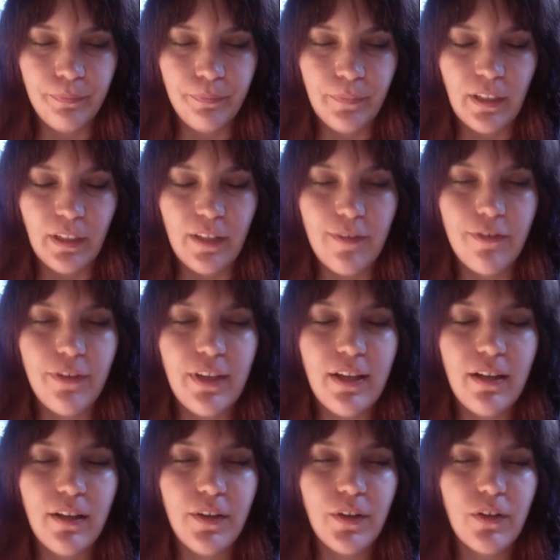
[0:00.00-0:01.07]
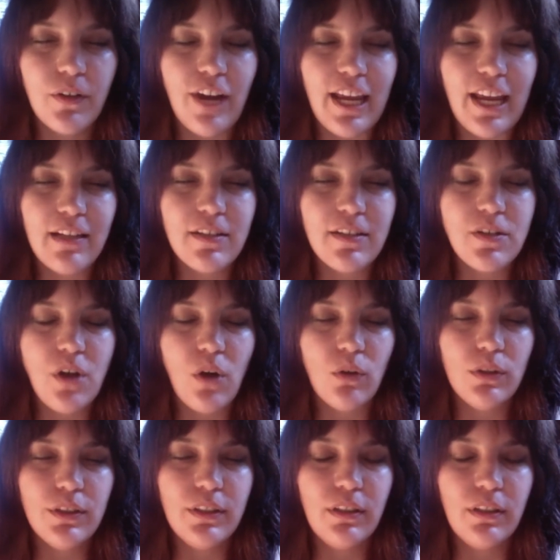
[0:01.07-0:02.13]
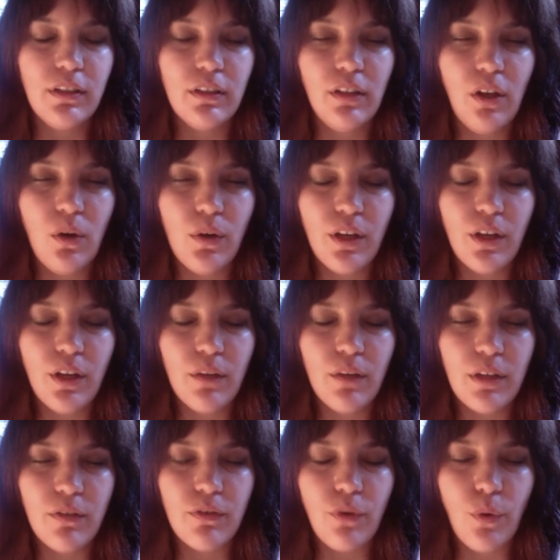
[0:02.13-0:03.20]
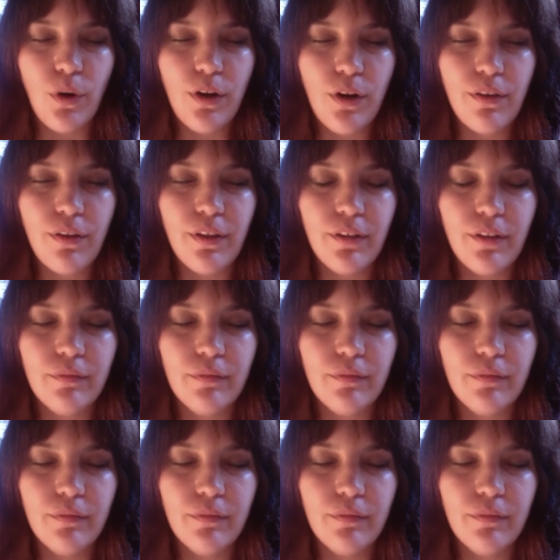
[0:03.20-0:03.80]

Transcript: and feel the greatest golden glow coming forth,